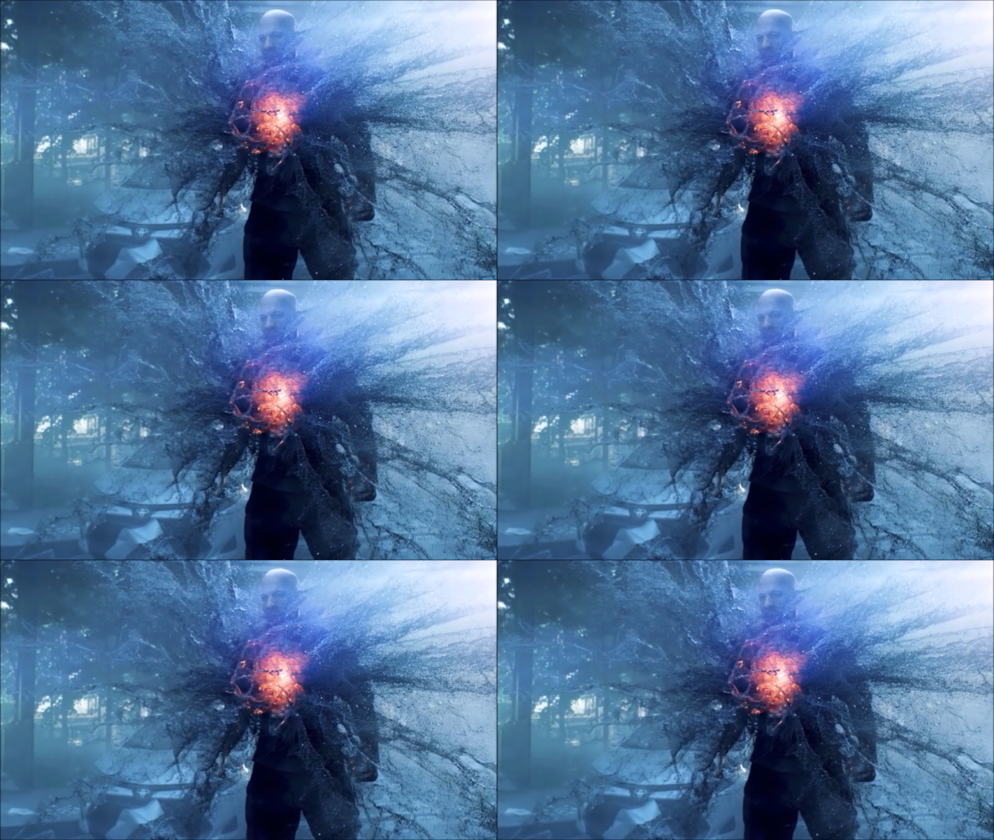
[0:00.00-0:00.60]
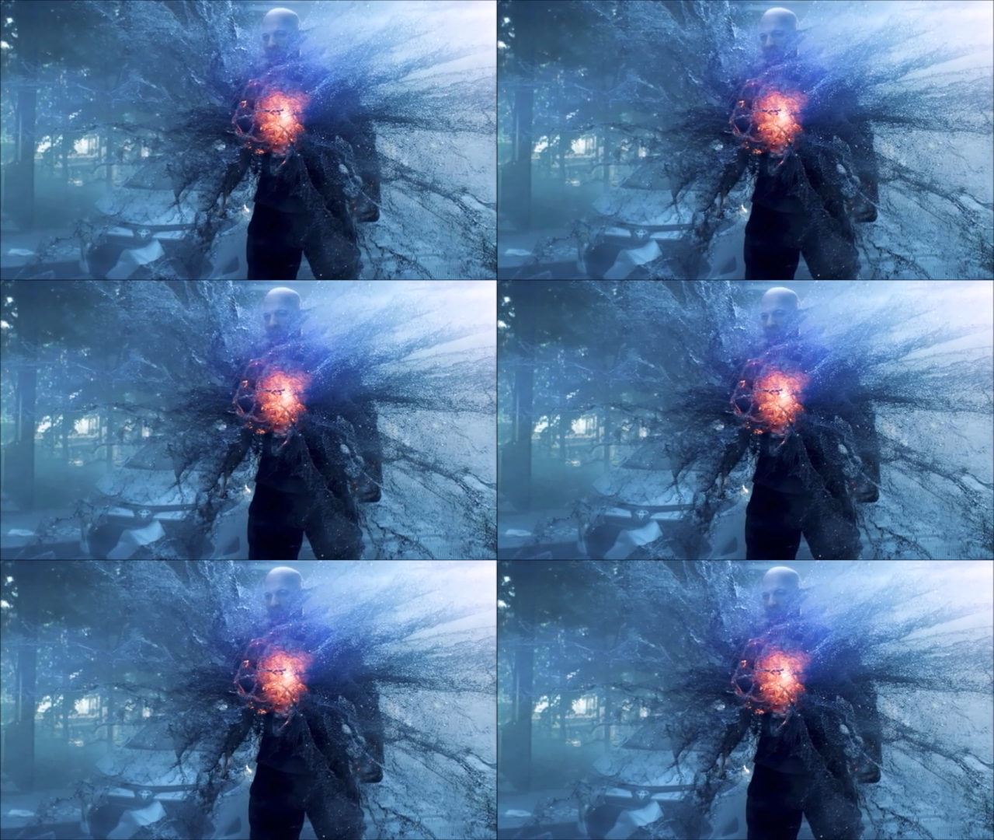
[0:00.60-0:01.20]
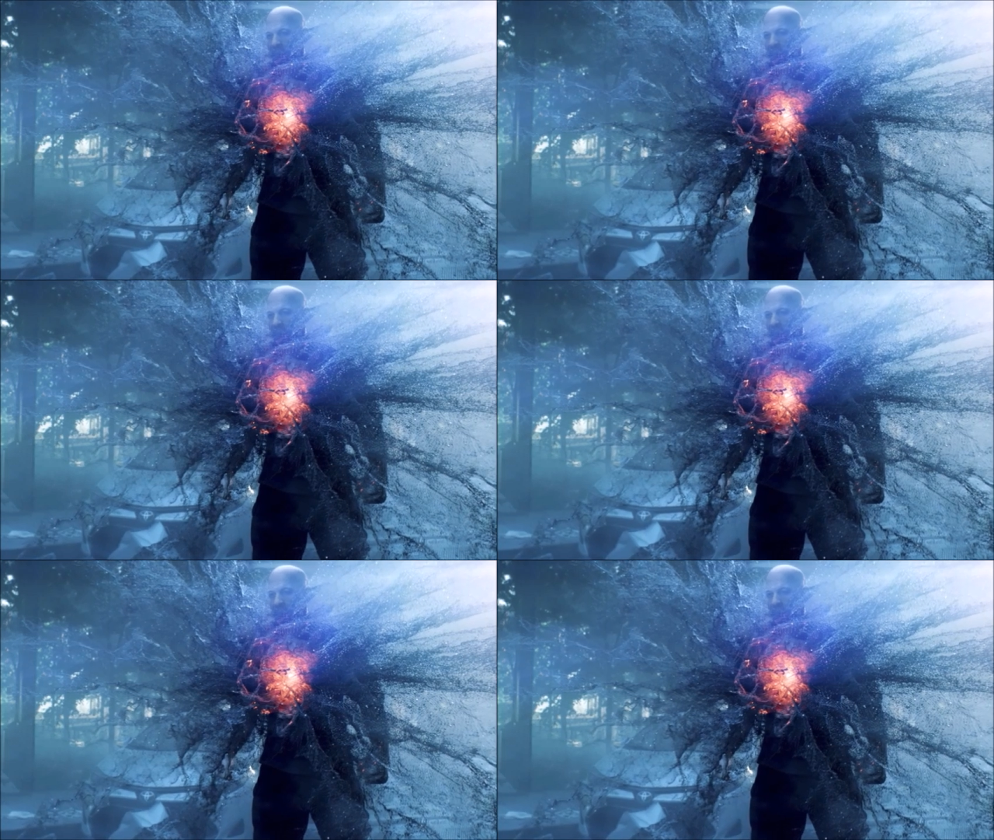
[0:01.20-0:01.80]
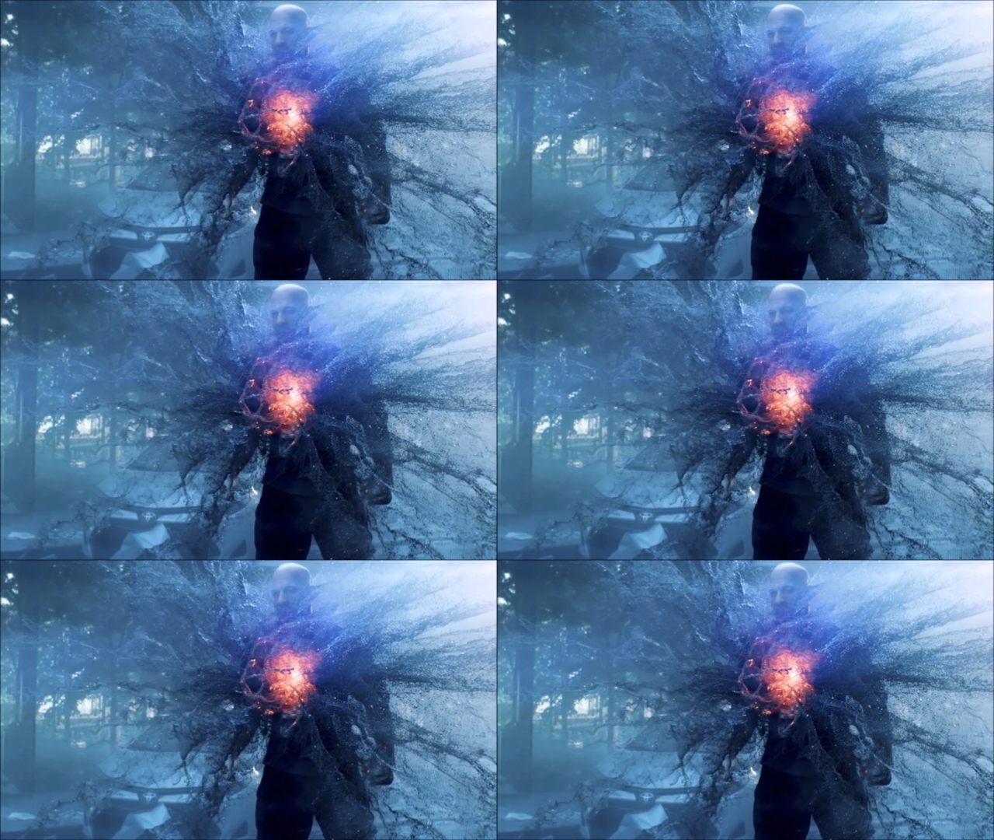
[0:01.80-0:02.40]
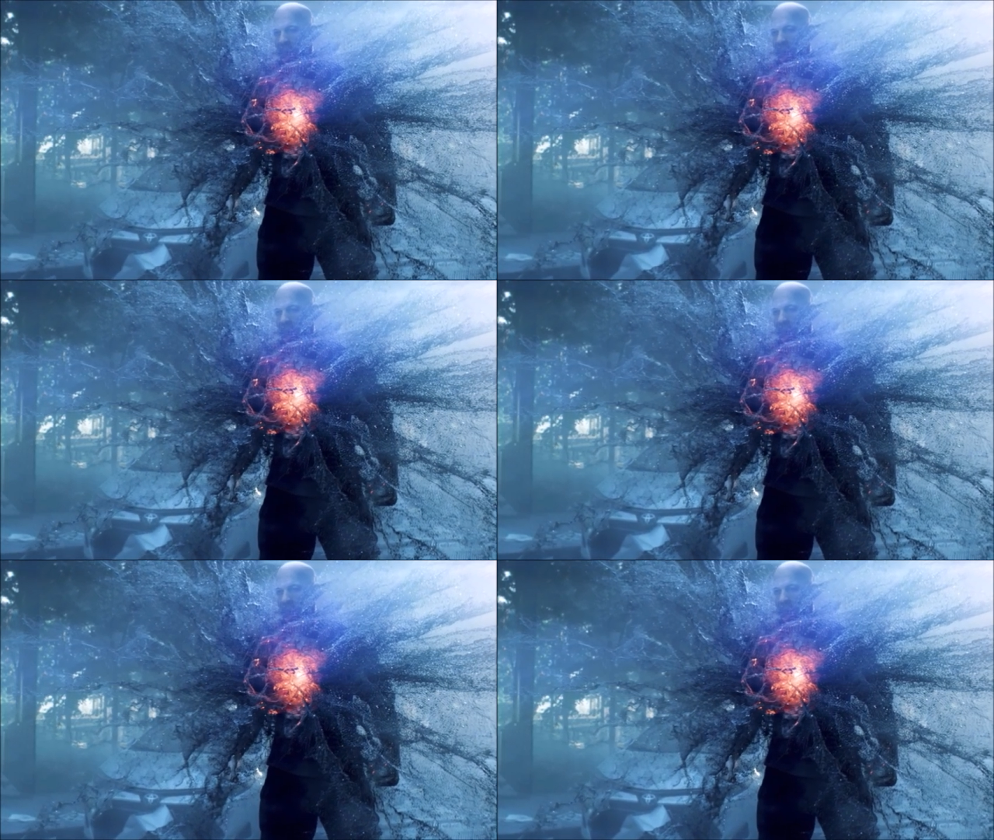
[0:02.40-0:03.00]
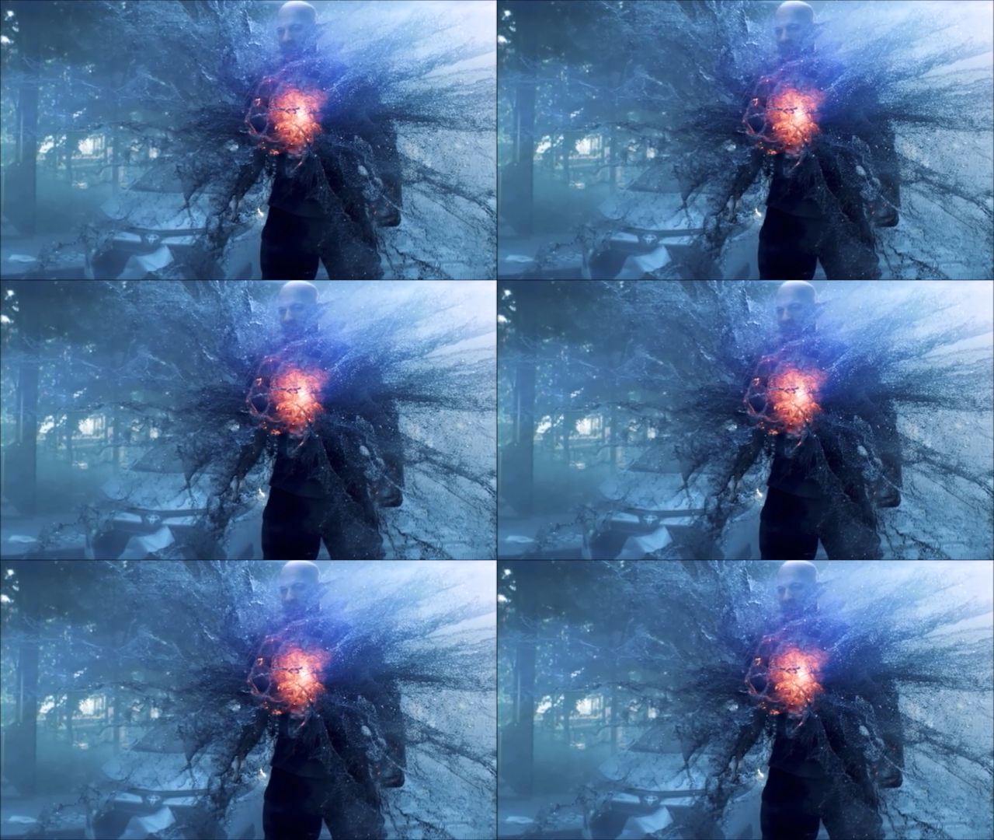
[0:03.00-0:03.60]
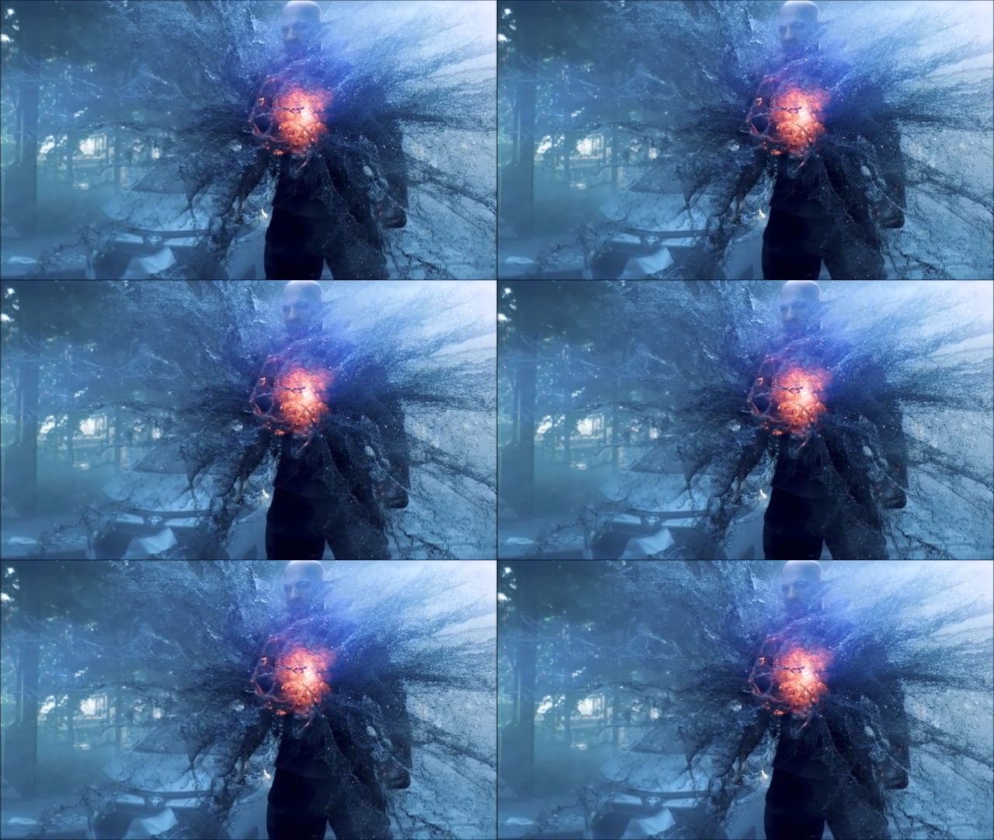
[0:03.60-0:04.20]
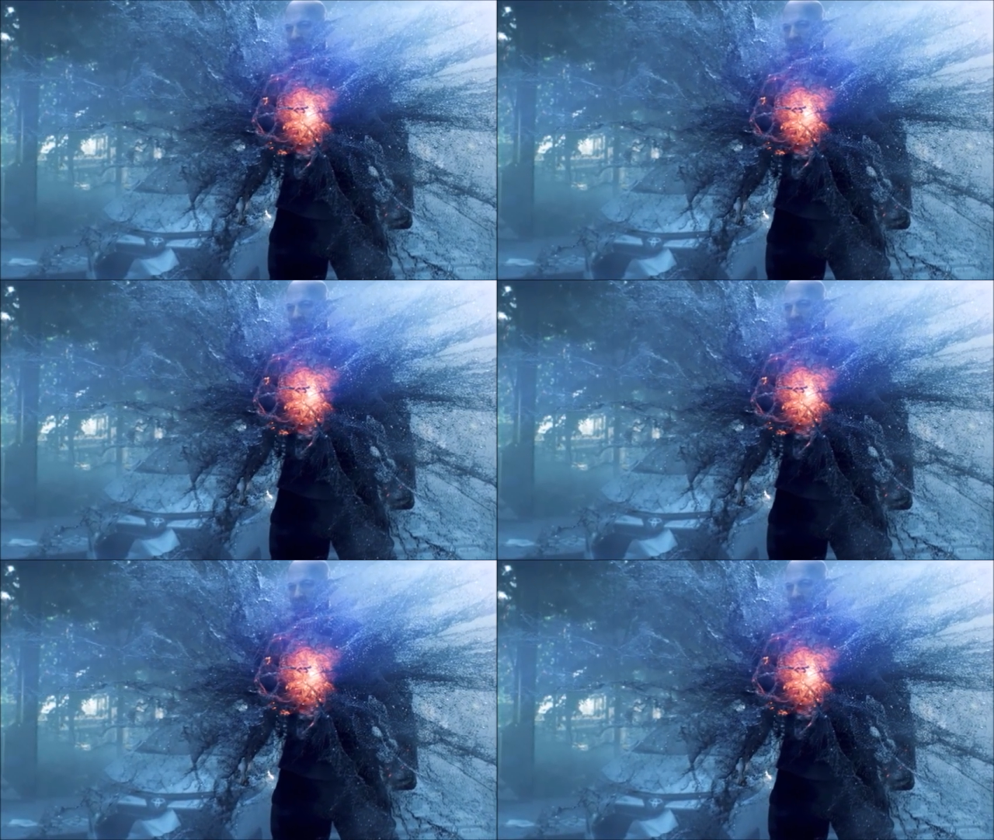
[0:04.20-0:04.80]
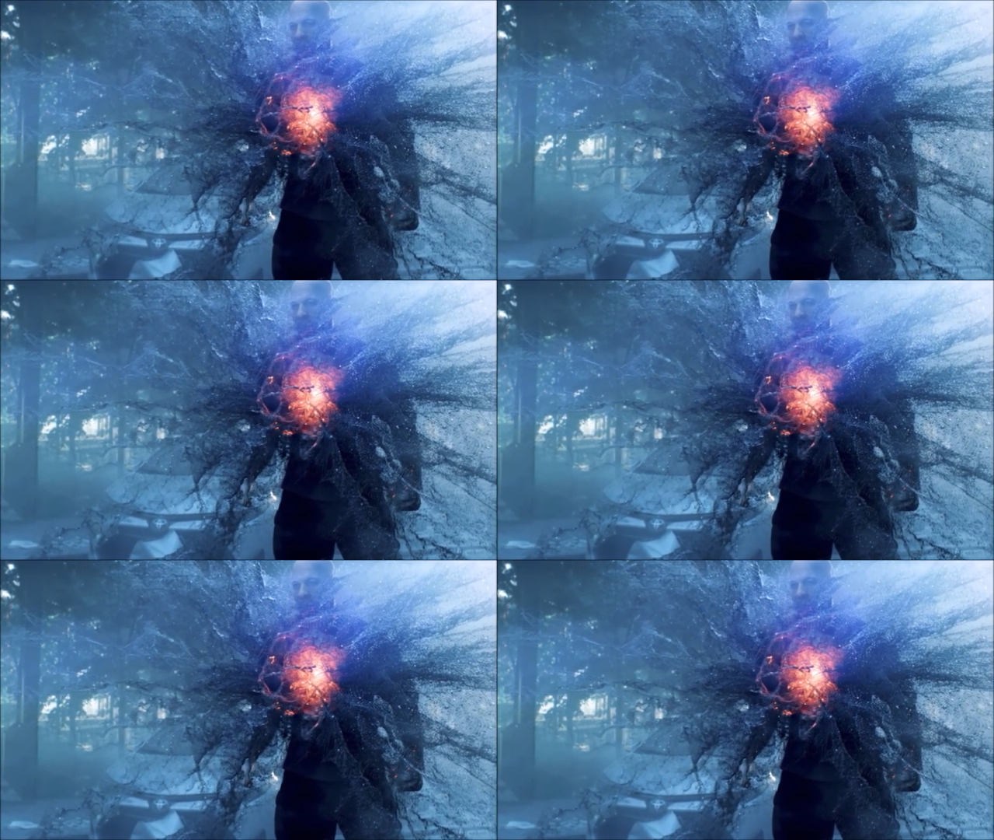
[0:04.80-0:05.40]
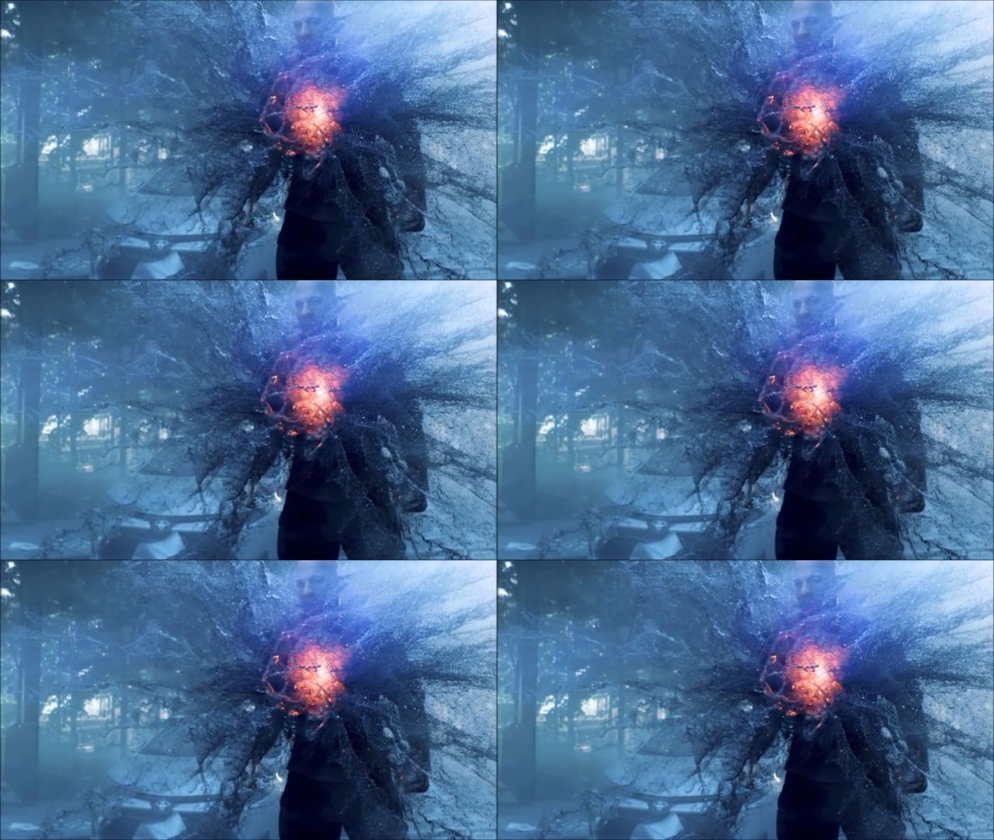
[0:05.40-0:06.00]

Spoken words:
[unreadable: no face in view]